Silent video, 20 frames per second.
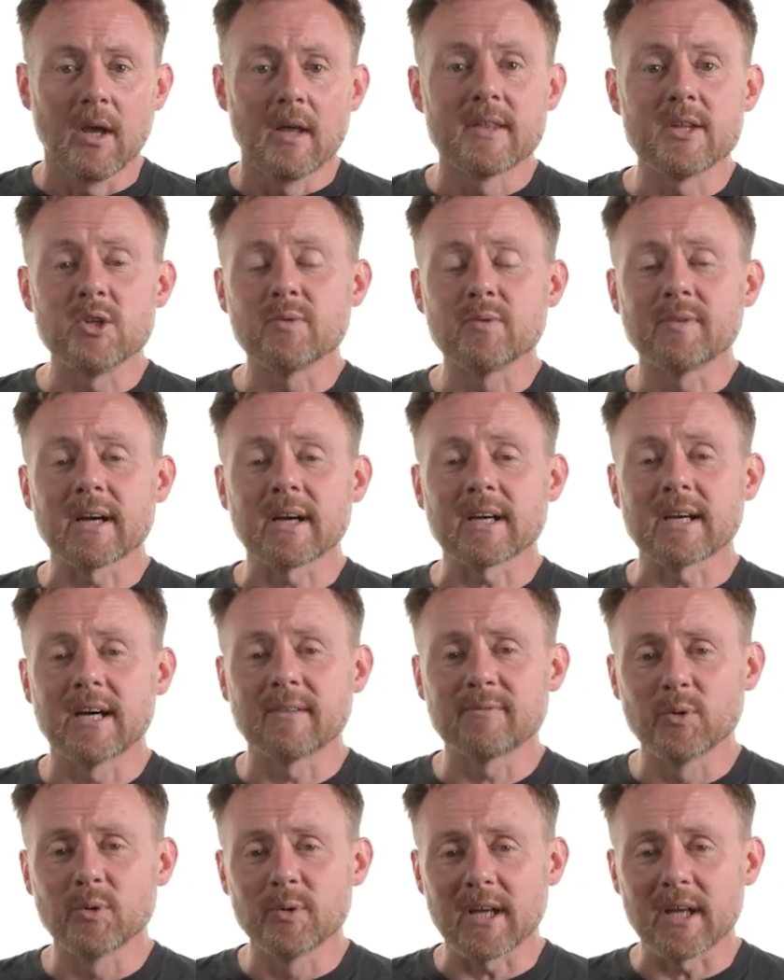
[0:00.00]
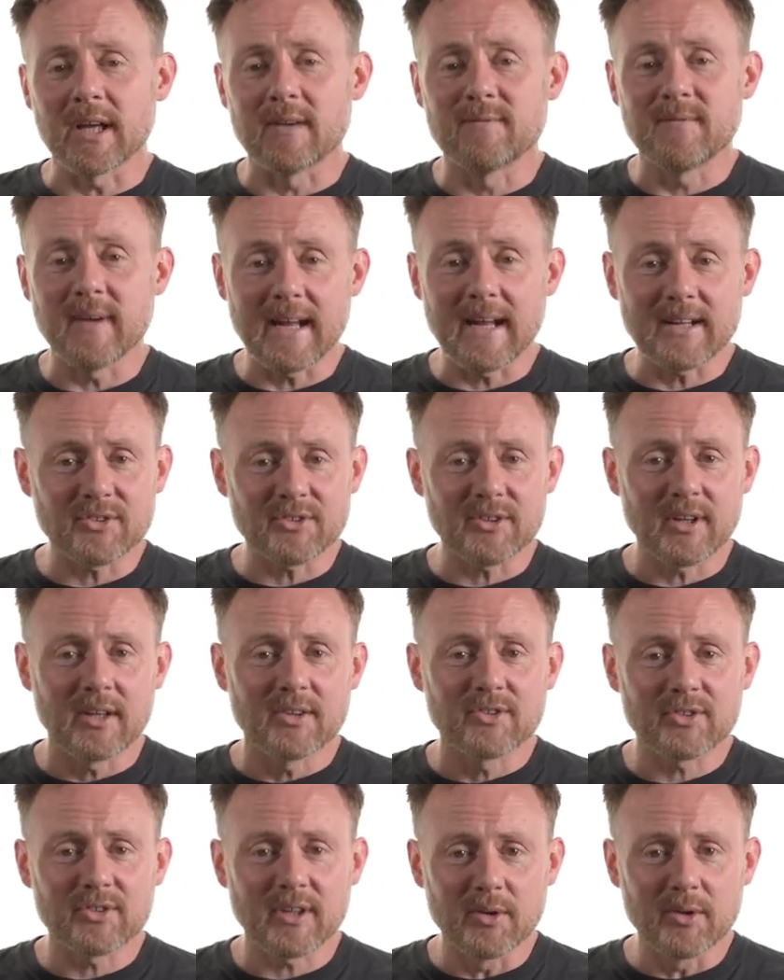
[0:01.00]
Then you've got Confluent Advanced
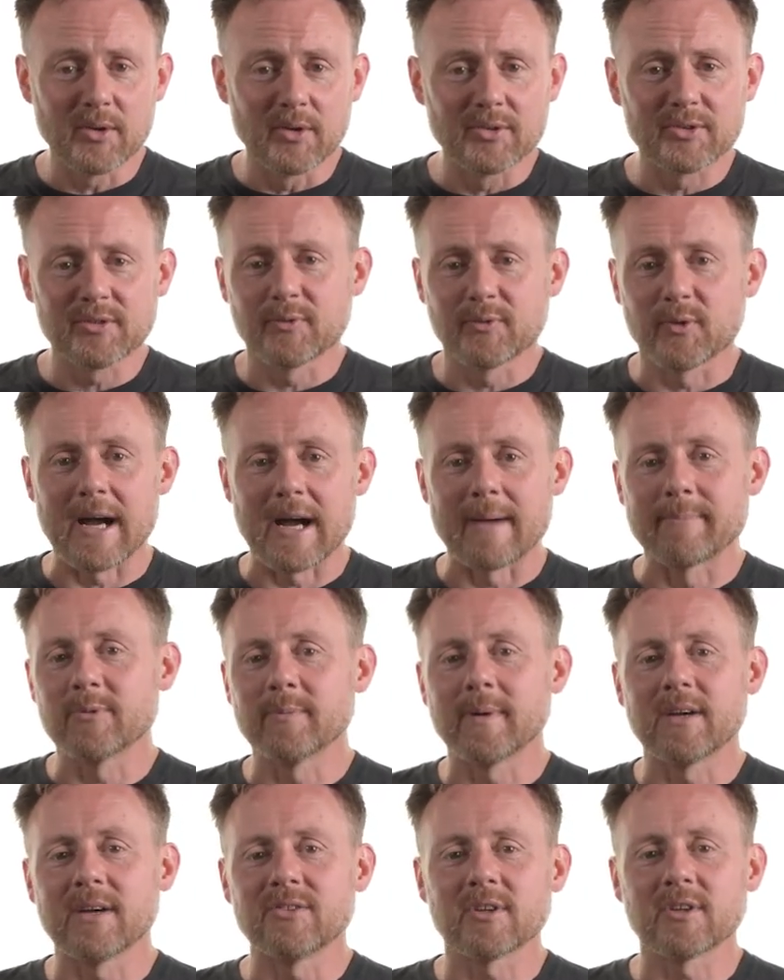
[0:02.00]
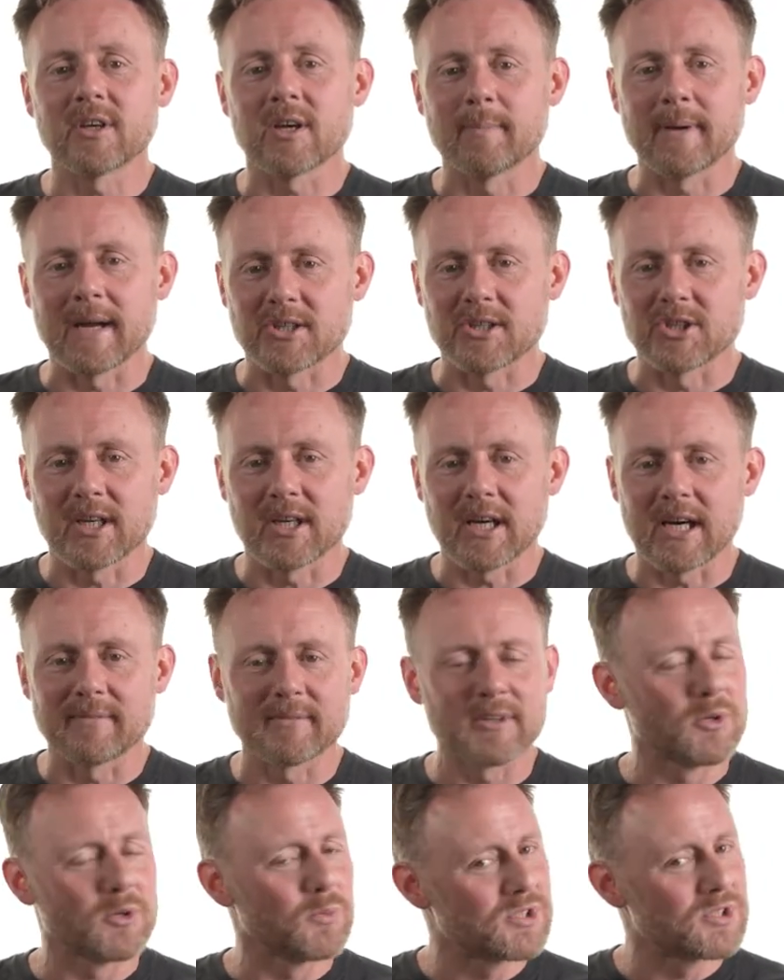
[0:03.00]
Skills for optimizing Apache
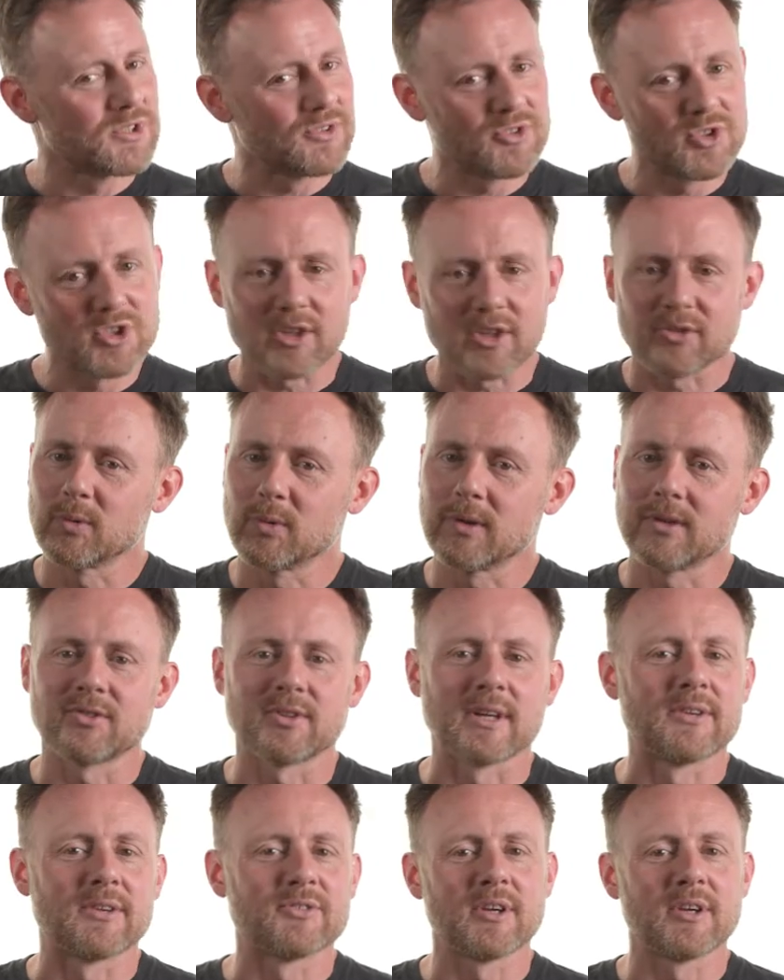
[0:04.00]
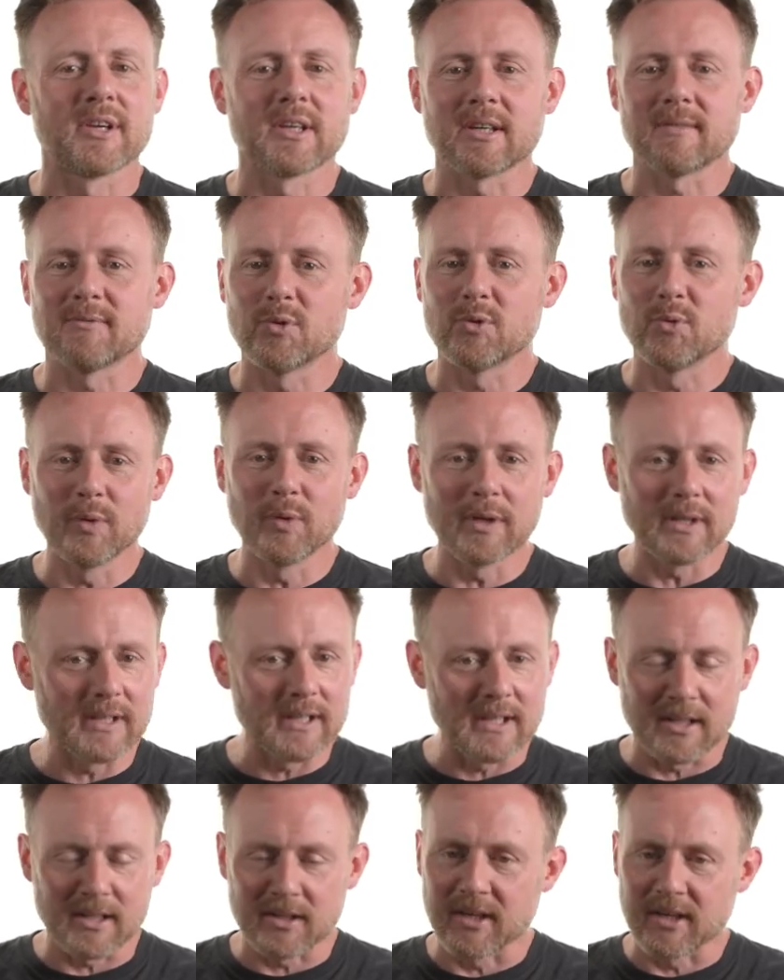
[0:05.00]
Kafka, which is just what it sounds like if you
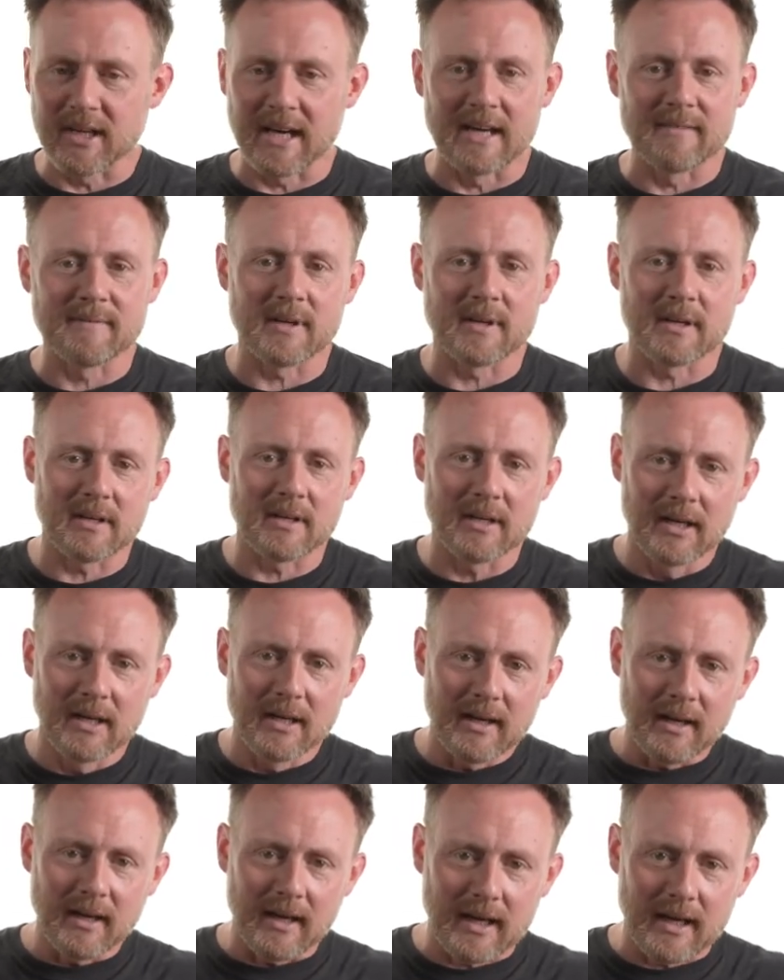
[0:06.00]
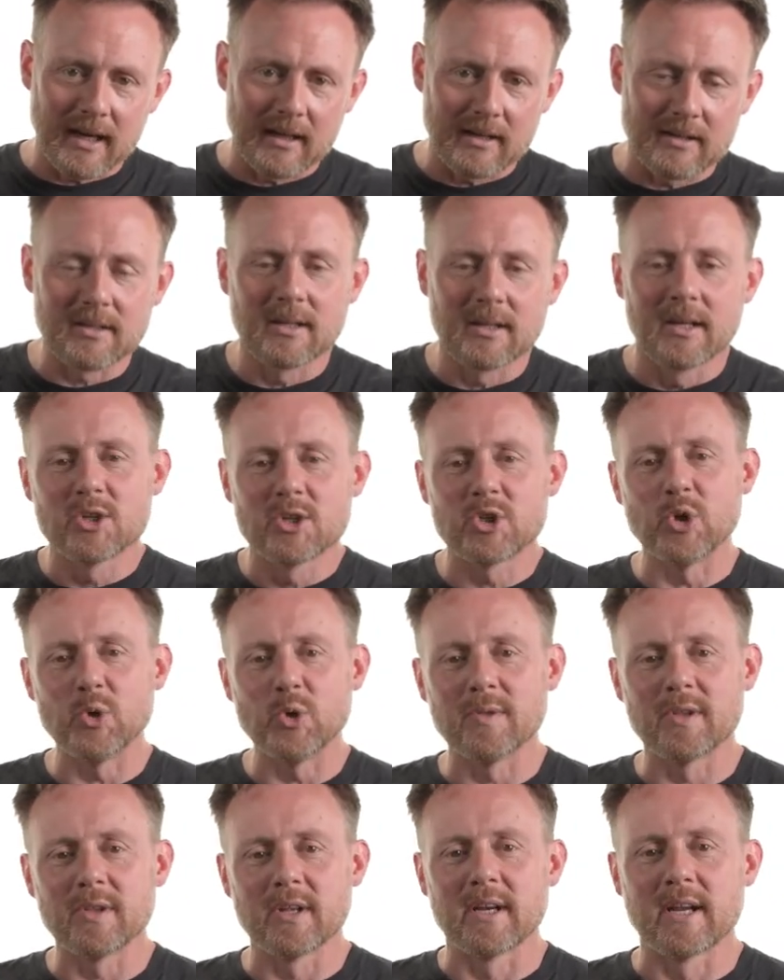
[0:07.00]
really need to dive in and
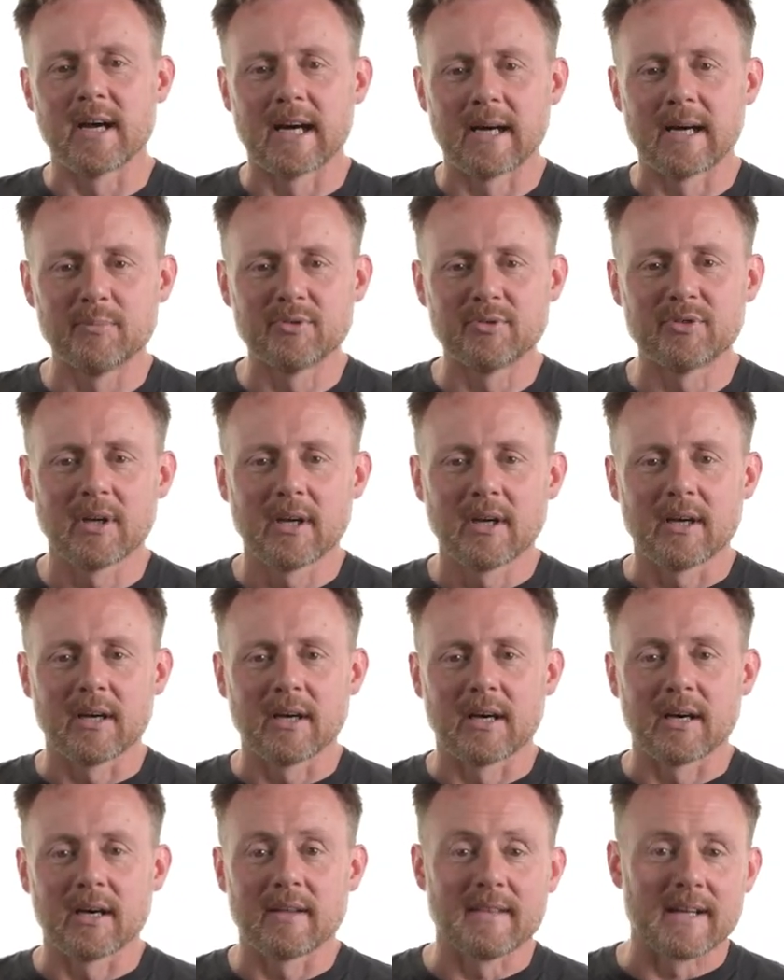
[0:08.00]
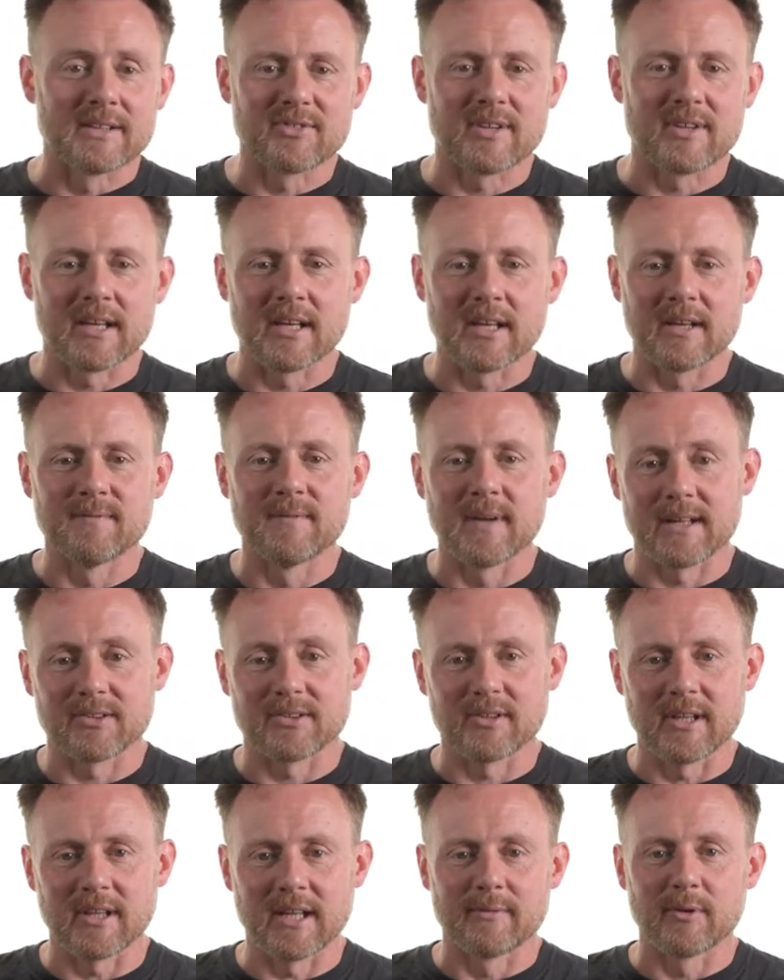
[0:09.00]
tune the knobs. Uh, that's that
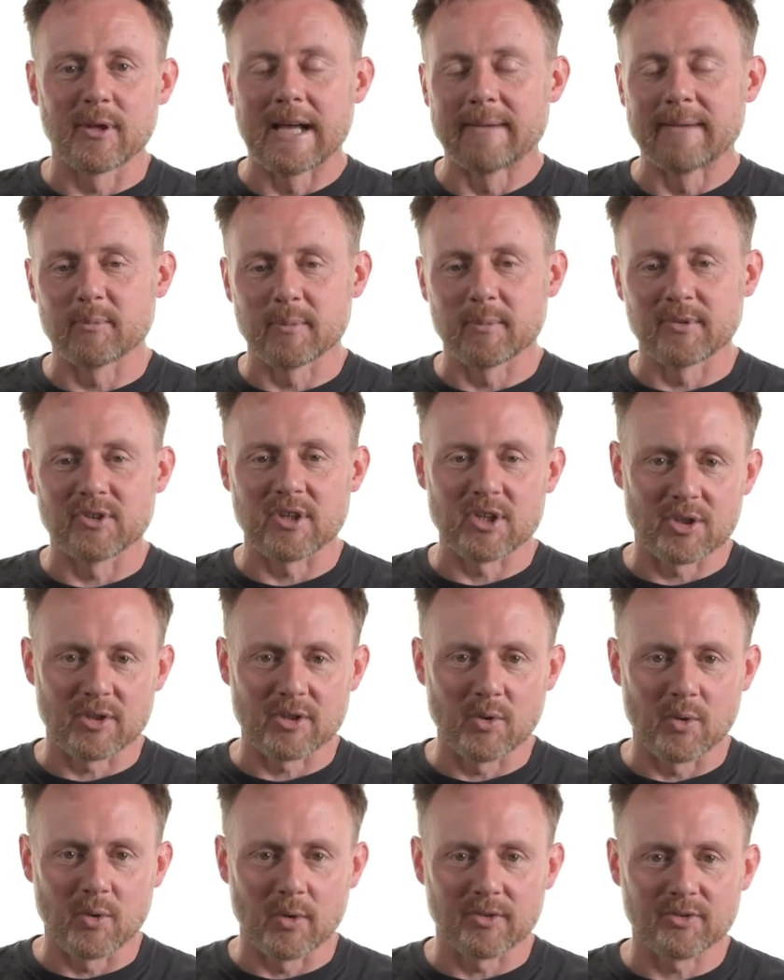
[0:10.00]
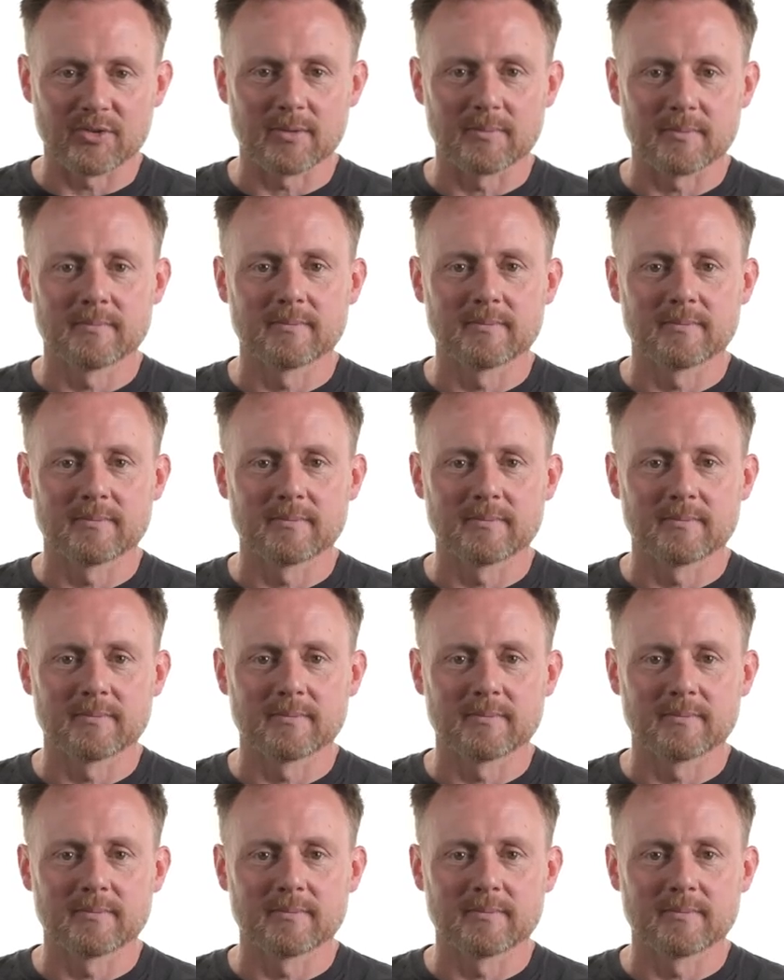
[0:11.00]
advanced level optimization course.